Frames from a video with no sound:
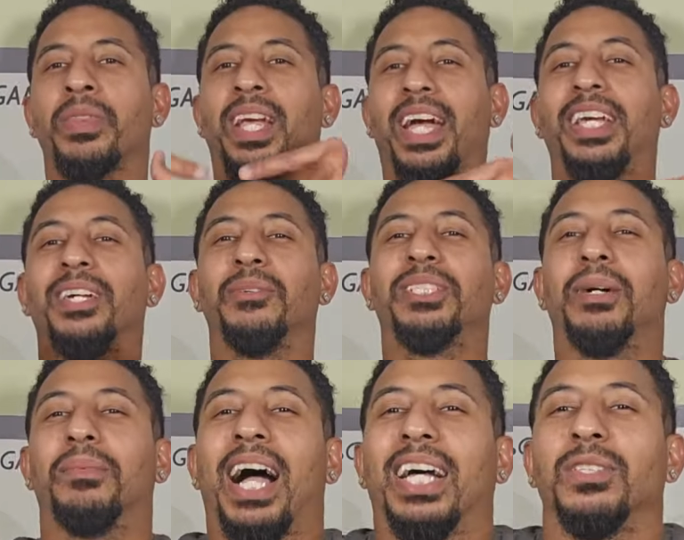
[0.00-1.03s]
Hey, what's
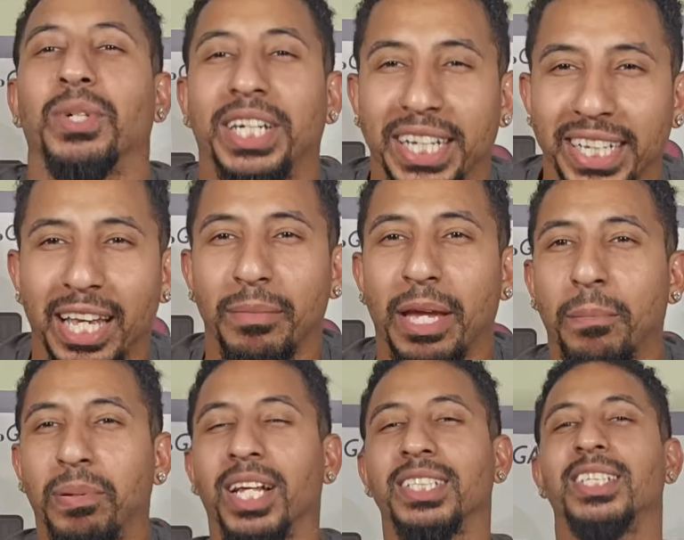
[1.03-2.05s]
up guys? Welcome to Game Aim
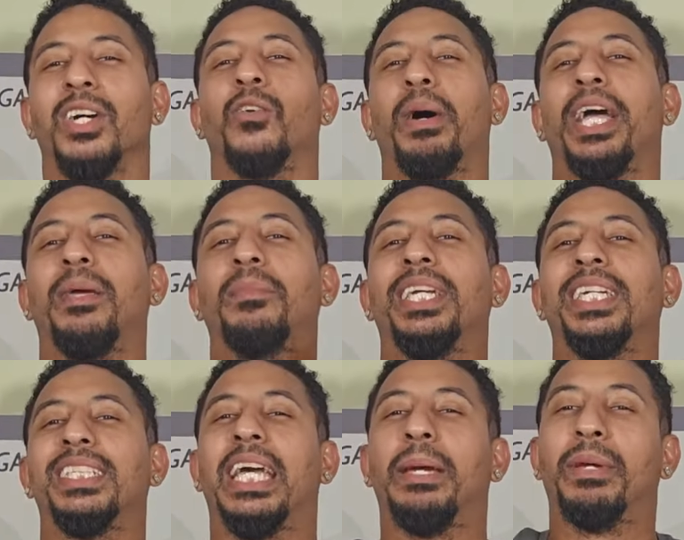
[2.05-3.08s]
Plus, where my aiming
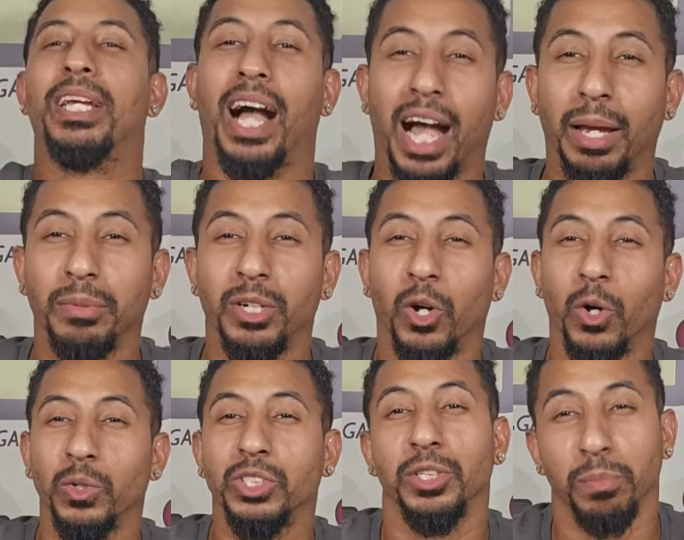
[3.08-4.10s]
is gaming. I'm your
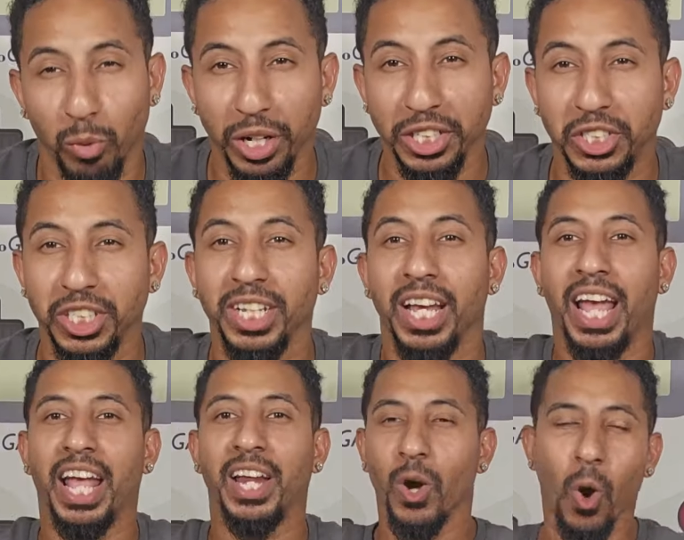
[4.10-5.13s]
host, the boy G,
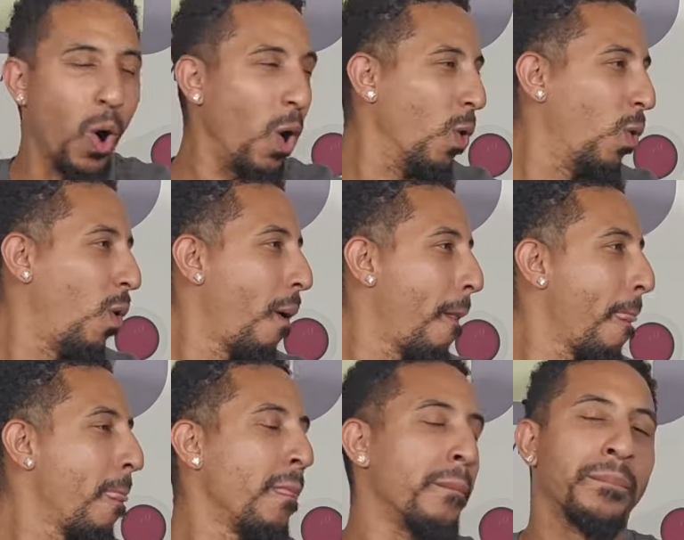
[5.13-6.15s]
and oh,
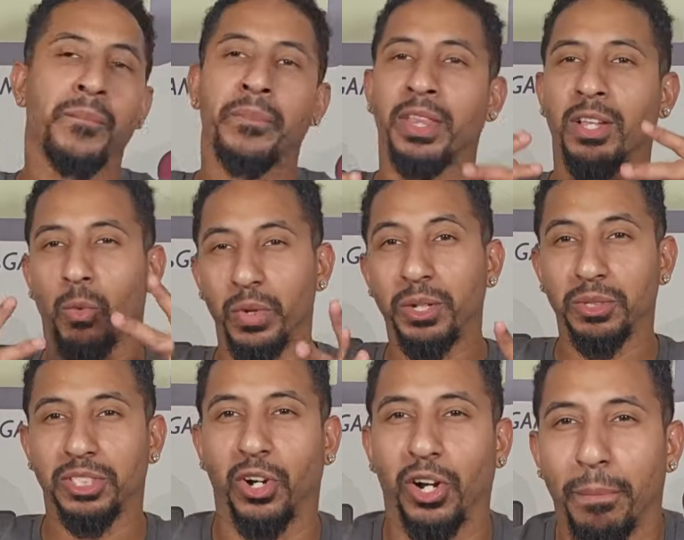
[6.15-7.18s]
we gonna
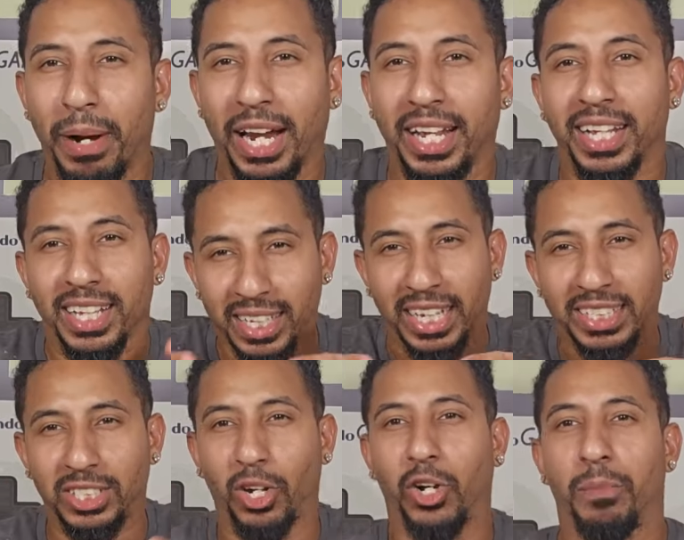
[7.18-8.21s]
talk about it. Let's
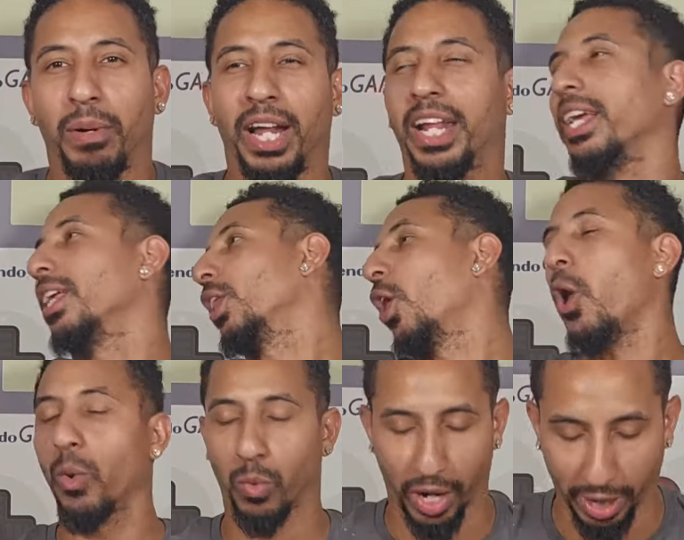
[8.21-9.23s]
talk about it.
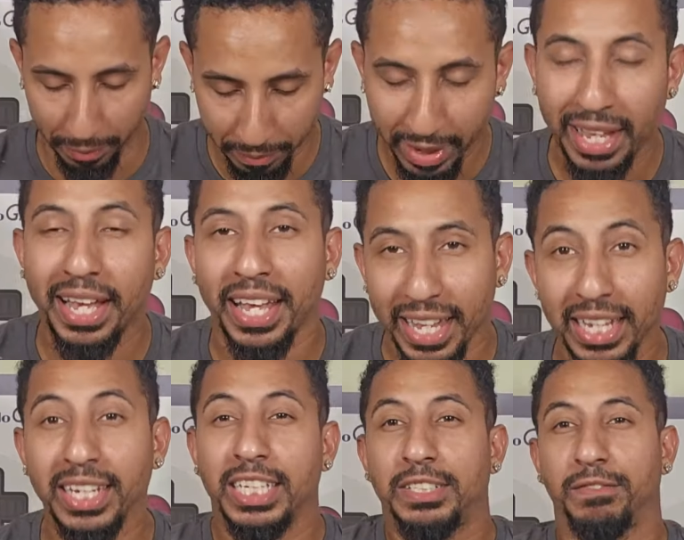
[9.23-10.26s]
Alright,
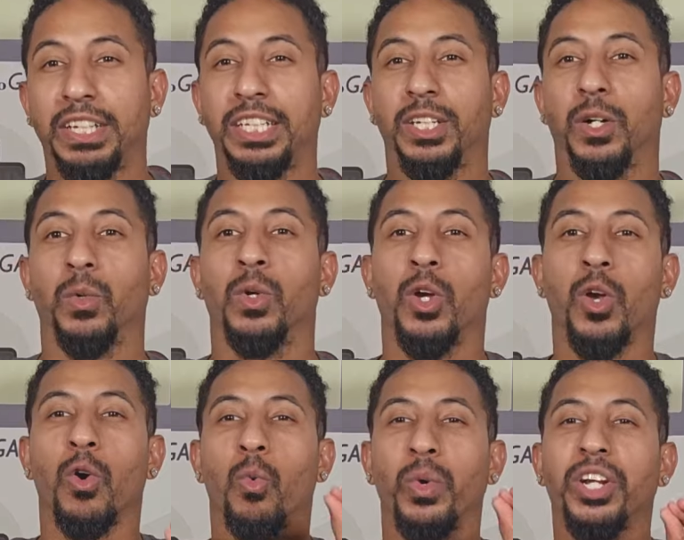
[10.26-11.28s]
in this video,
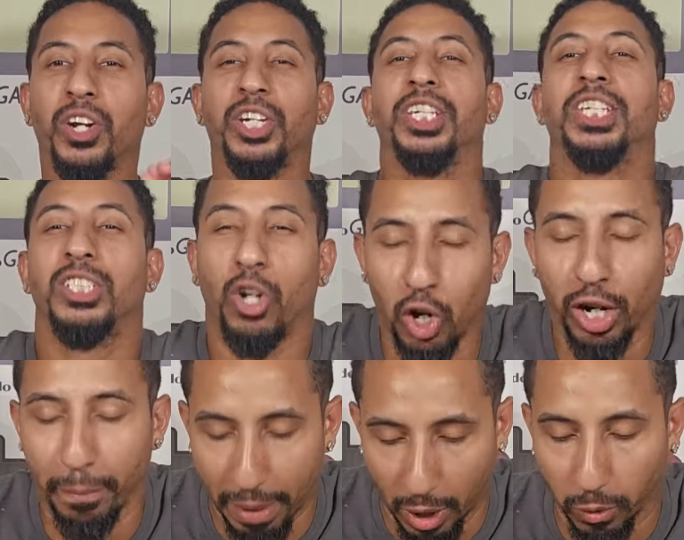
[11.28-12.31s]
we are gonna talk
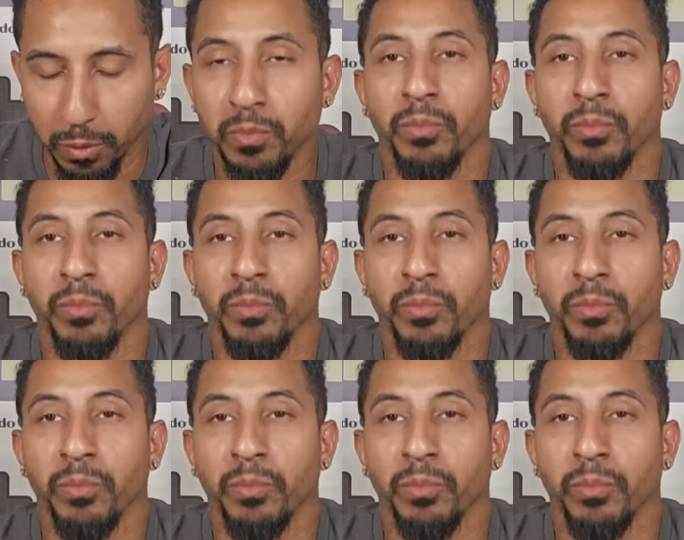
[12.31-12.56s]
about